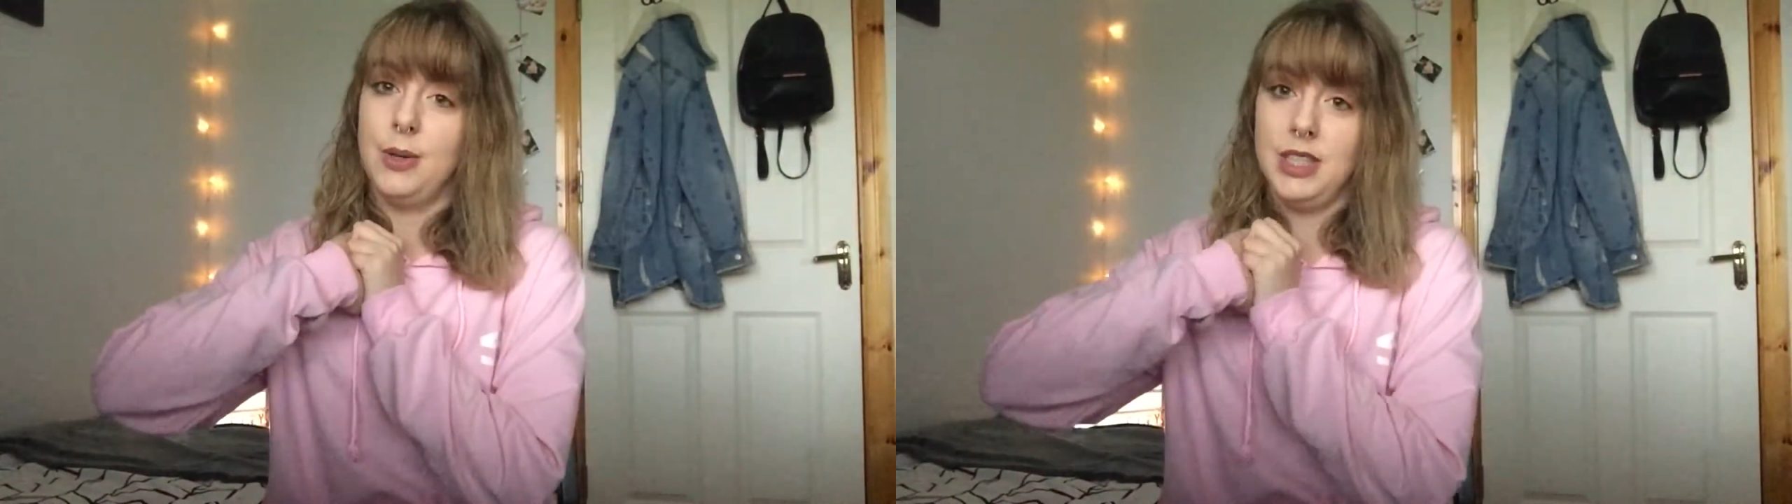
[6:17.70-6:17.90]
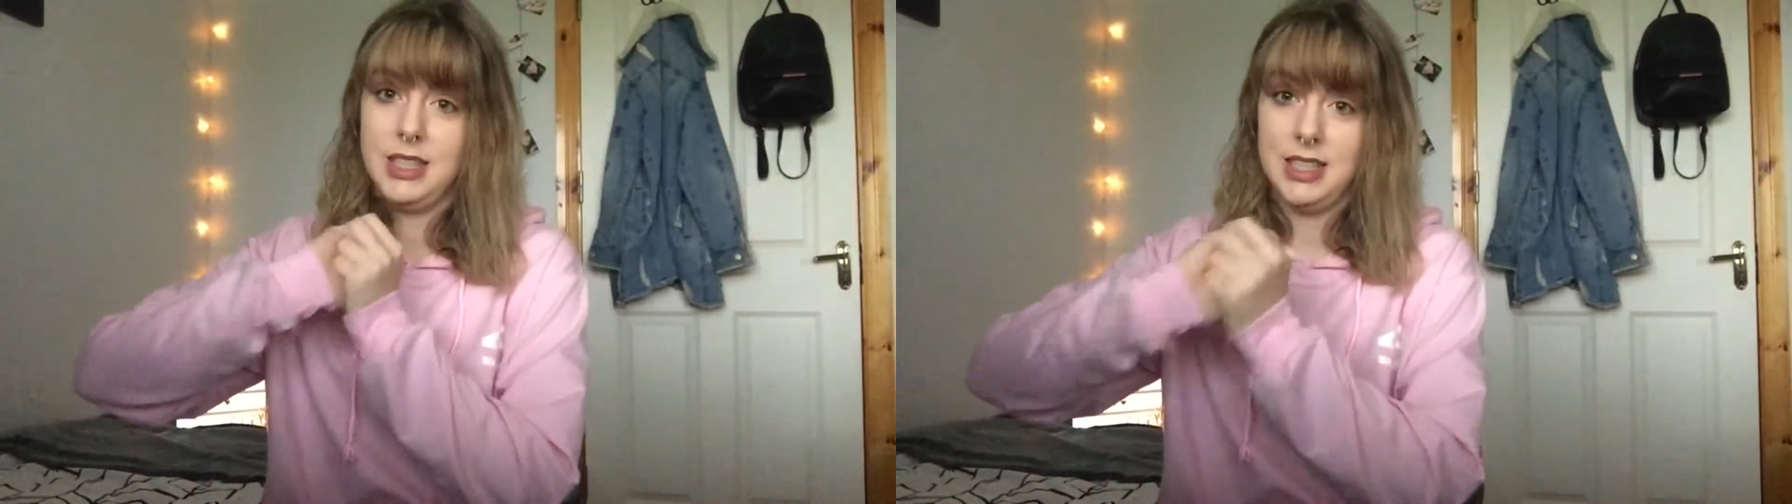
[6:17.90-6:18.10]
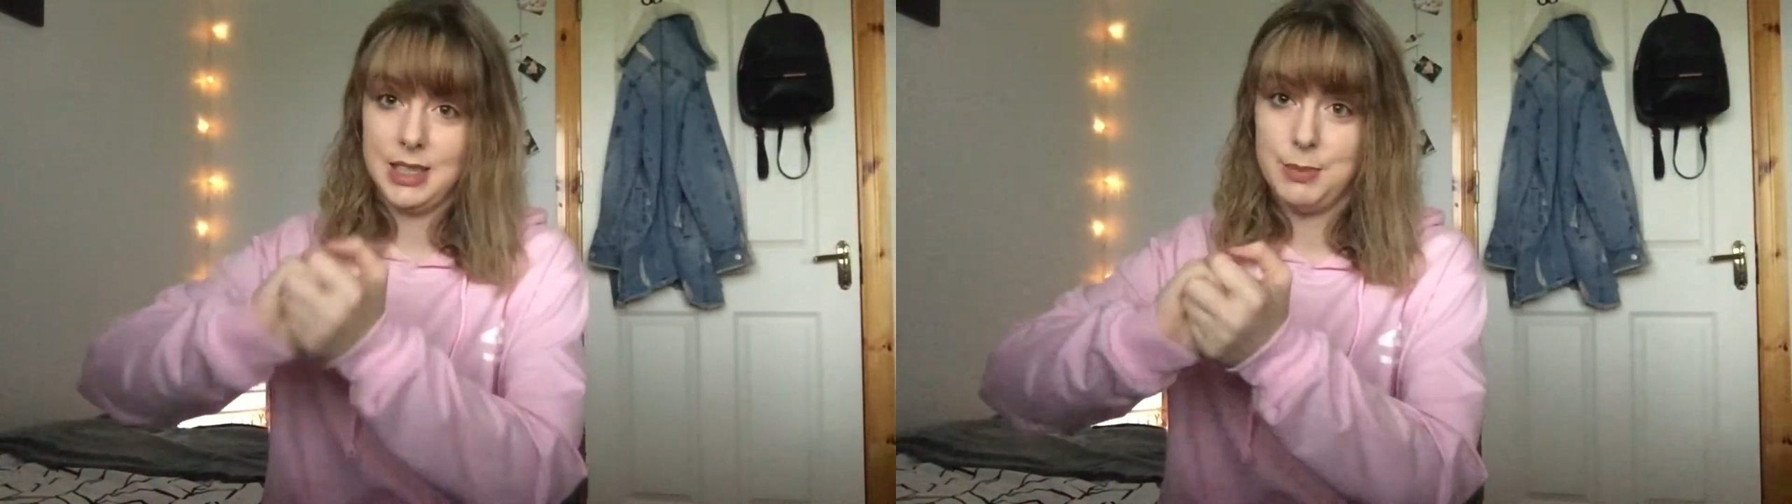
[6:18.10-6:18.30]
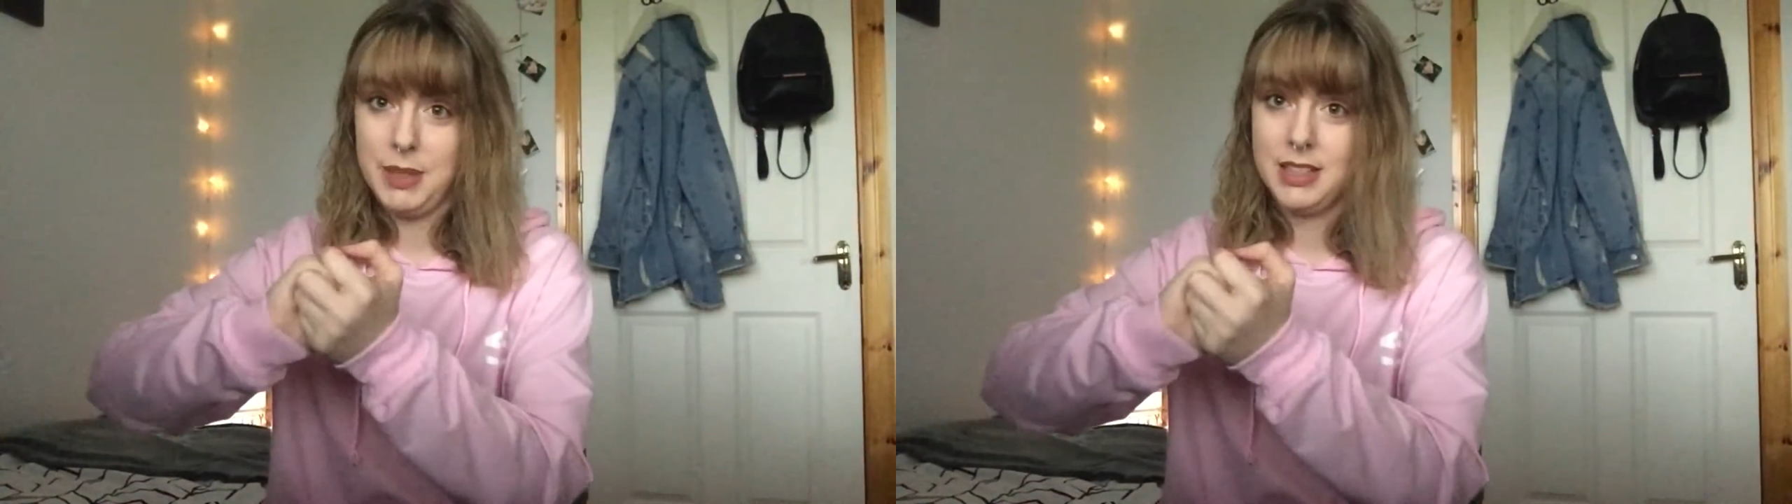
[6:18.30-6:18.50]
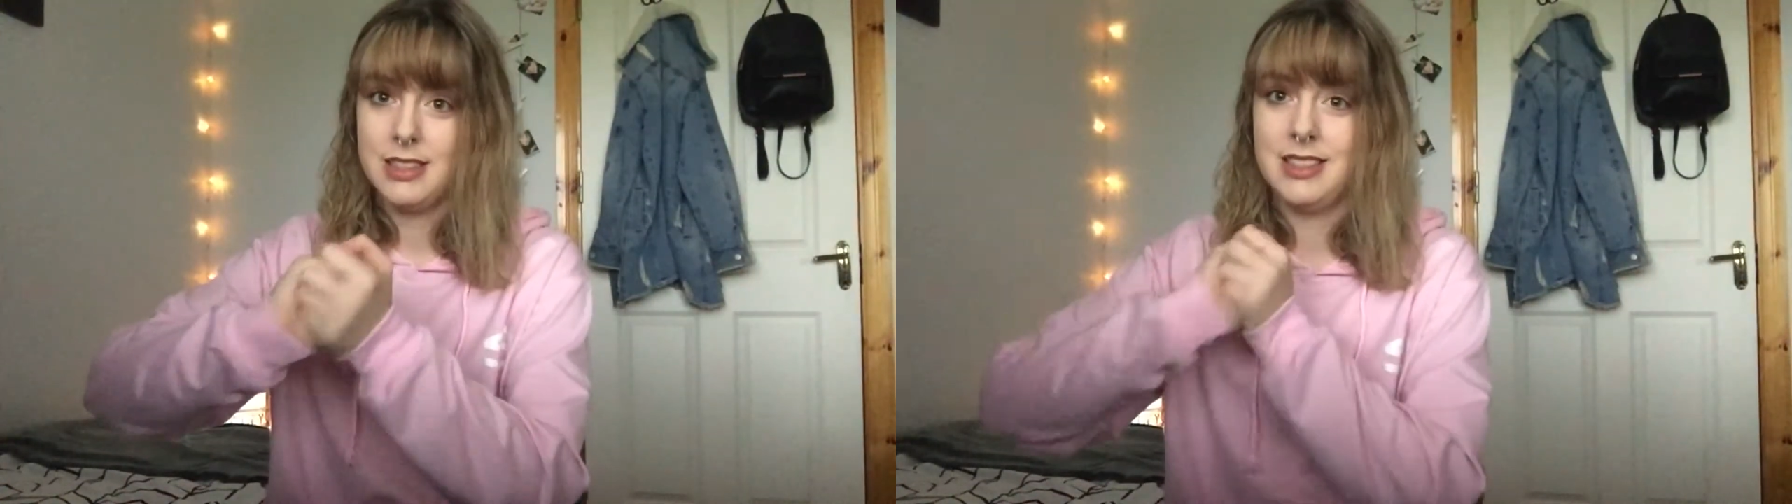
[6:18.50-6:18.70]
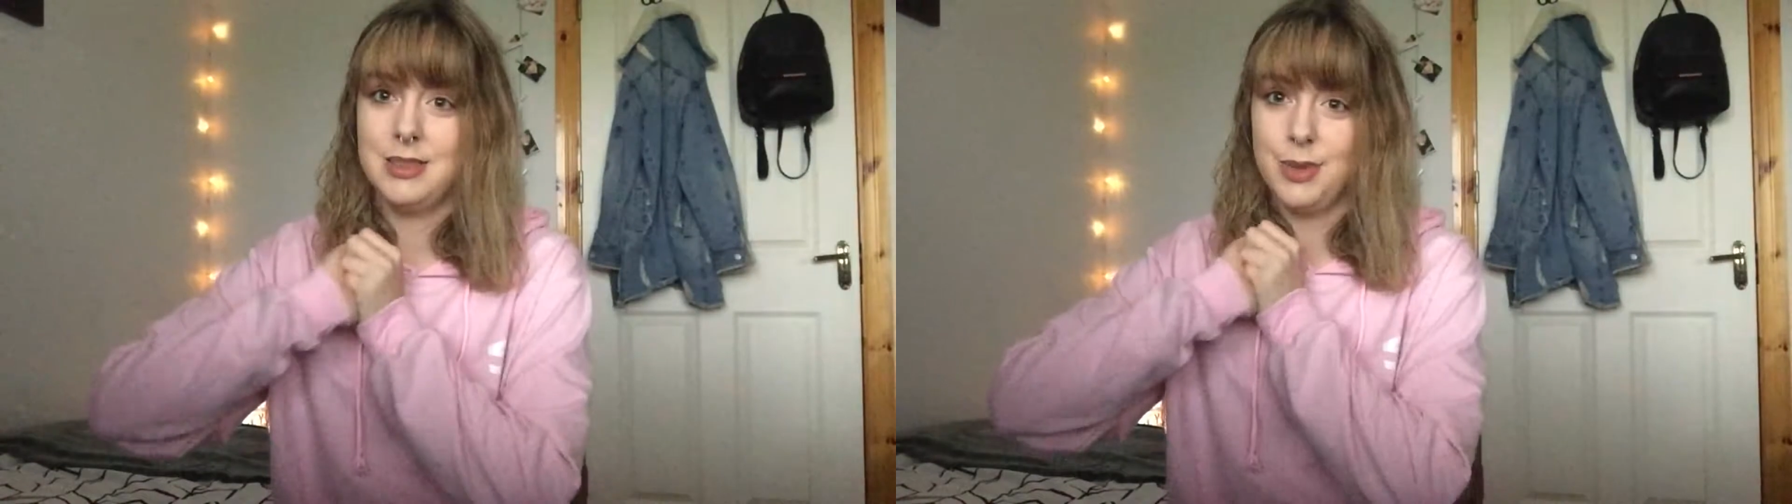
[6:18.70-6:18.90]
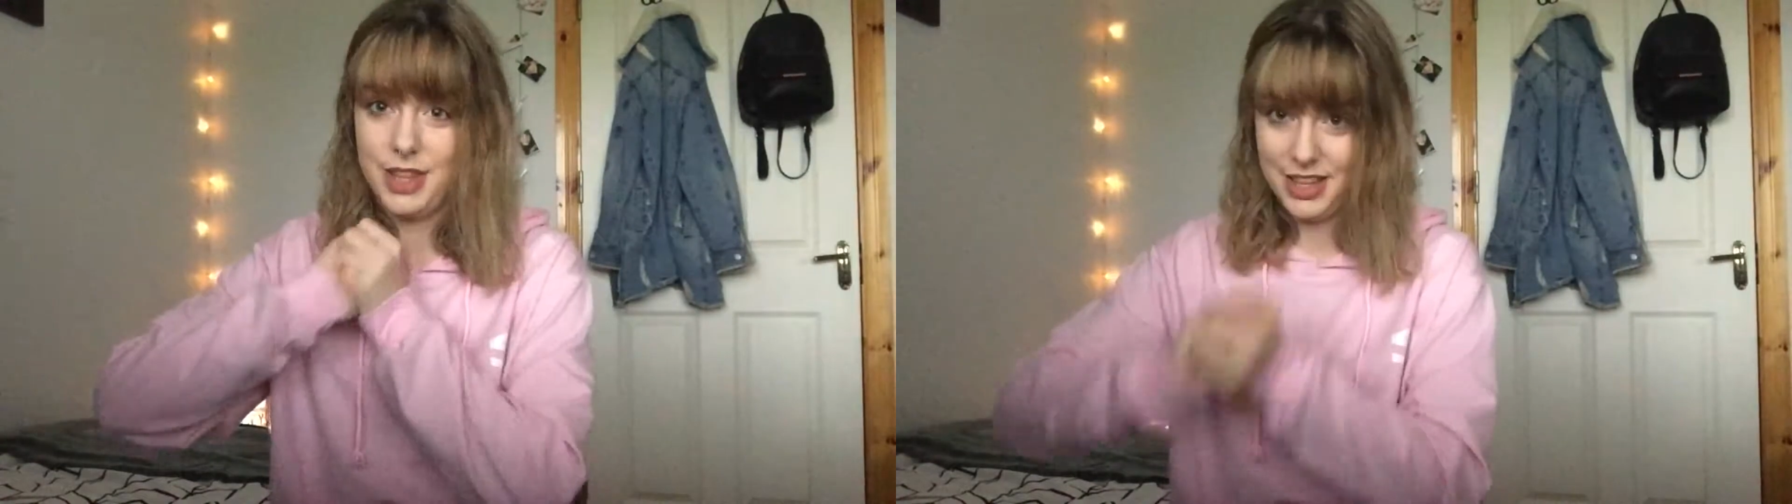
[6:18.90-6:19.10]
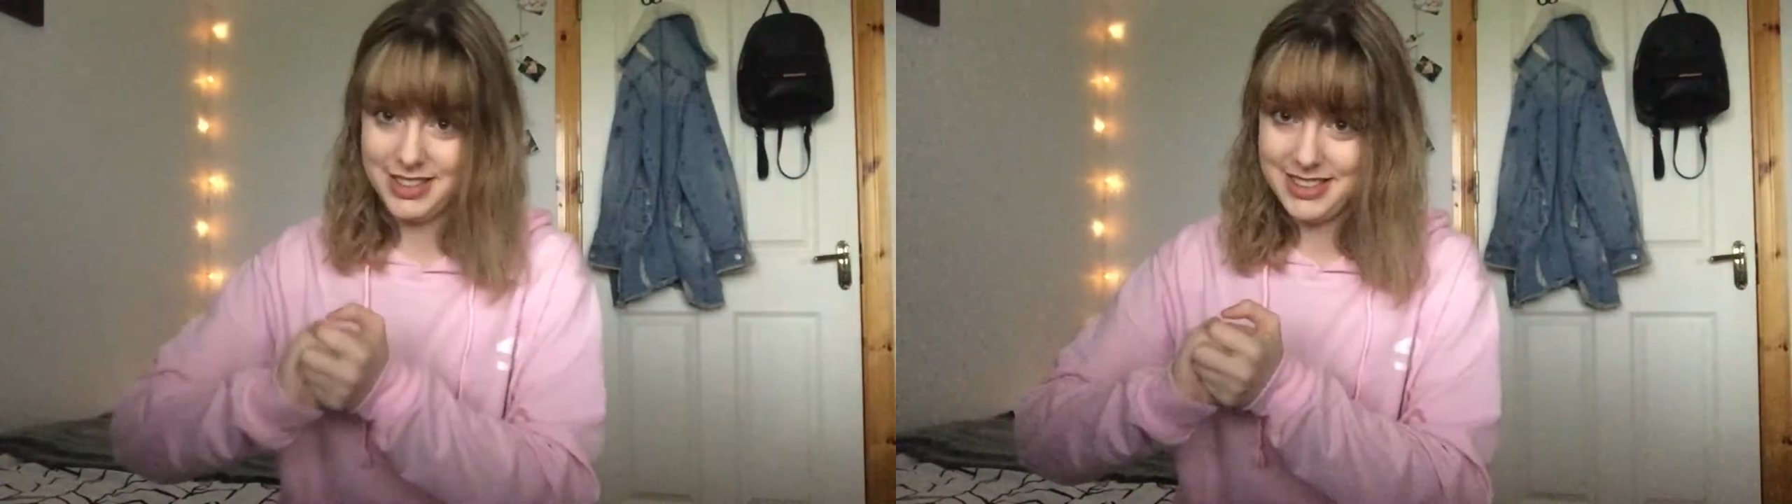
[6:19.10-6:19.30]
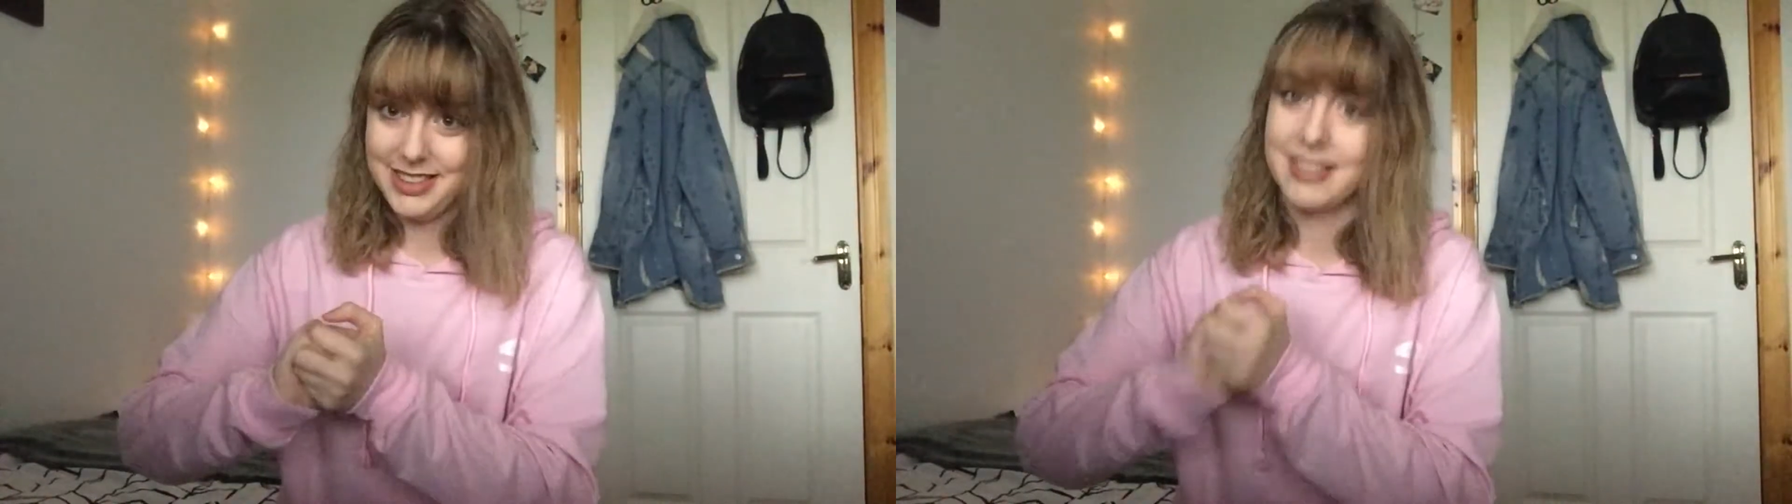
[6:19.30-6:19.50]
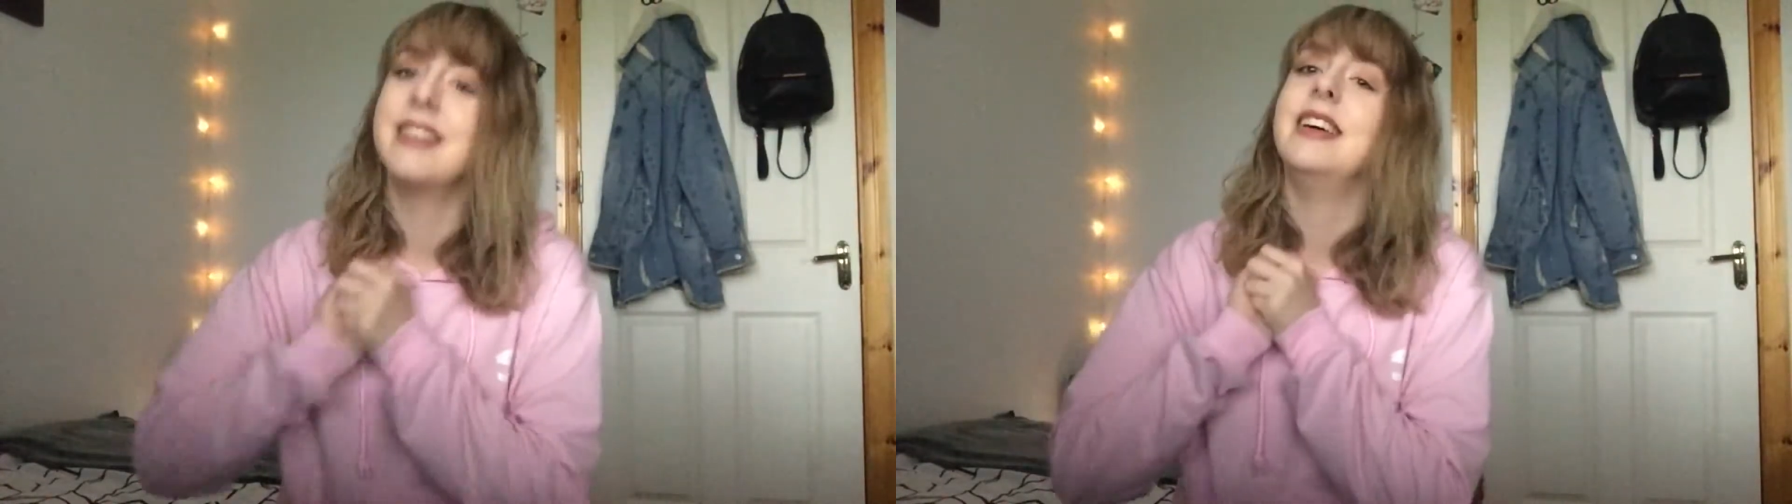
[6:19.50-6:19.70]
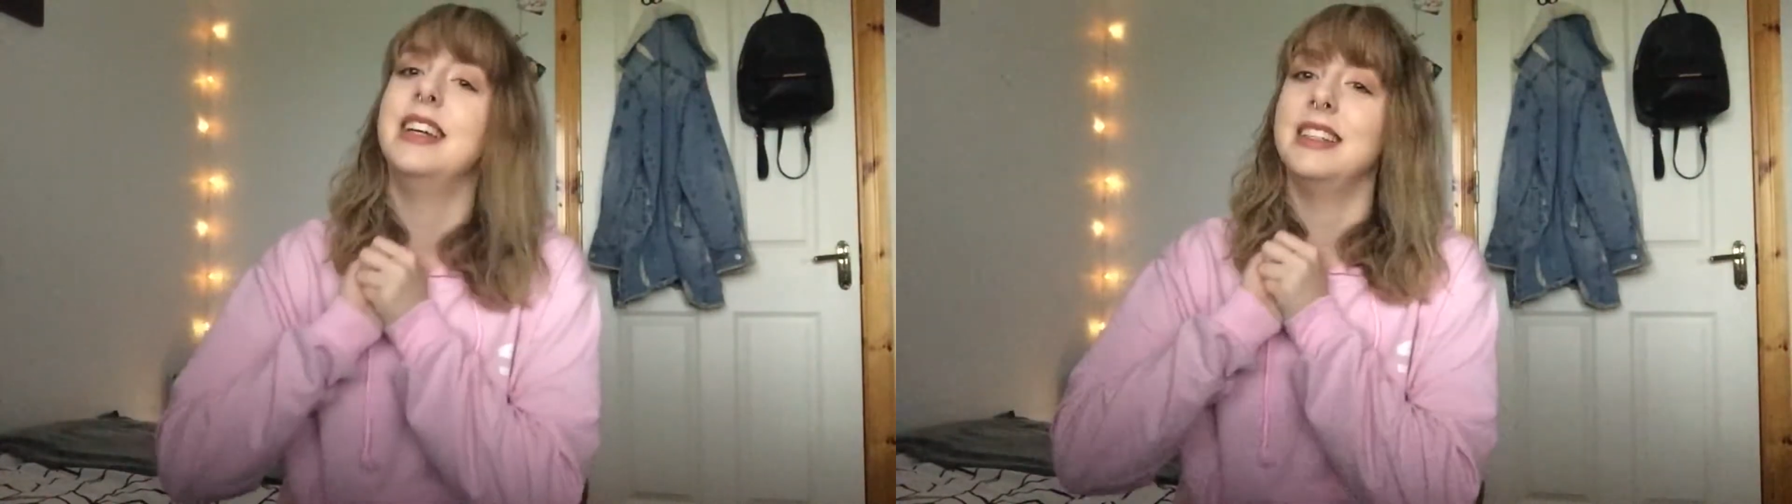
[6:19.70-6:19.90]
OT6 Beast with Hyunsung,